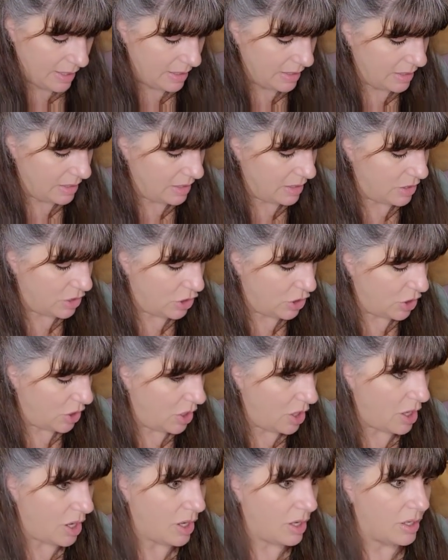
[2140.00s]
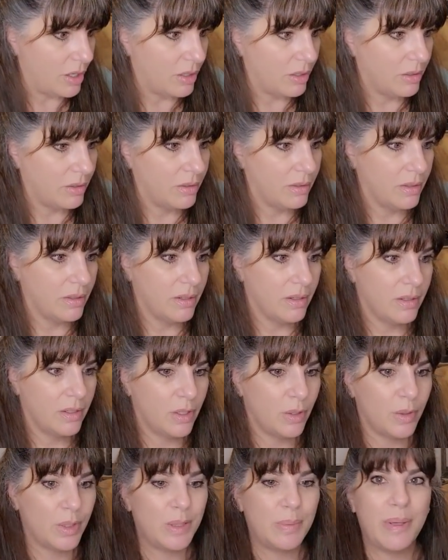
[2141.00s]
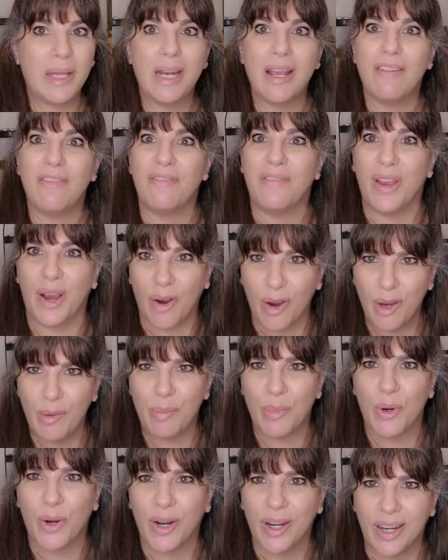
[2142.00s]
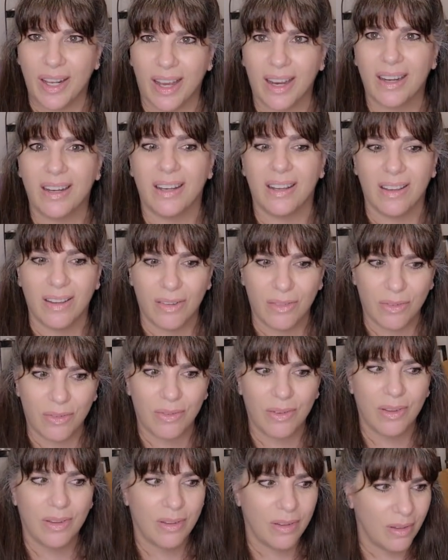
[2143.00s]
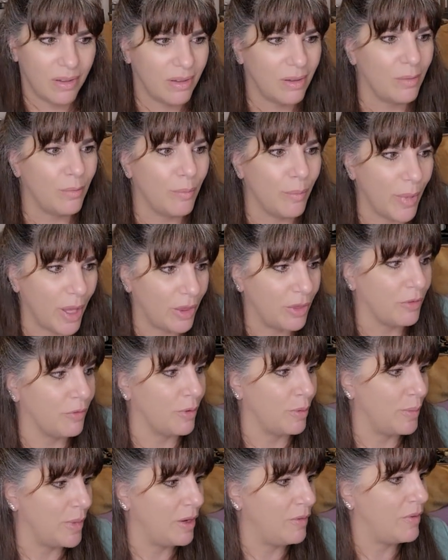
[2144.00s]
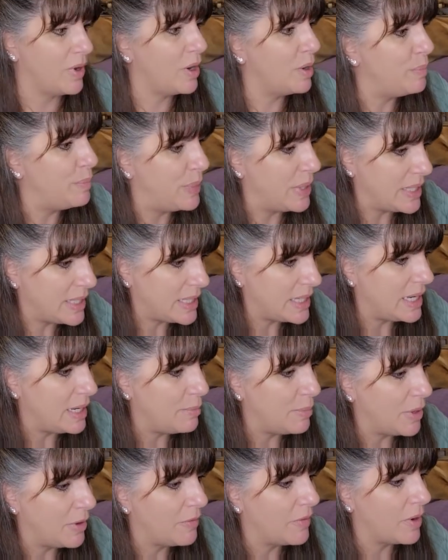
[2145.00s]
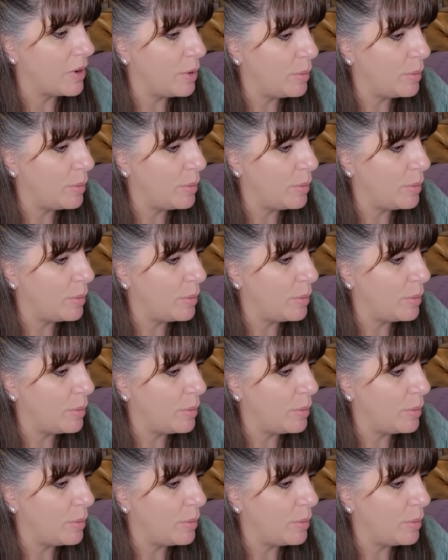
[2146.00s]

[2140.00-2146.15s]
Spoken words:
start. So it's been a very productive month for me. Very busy, but very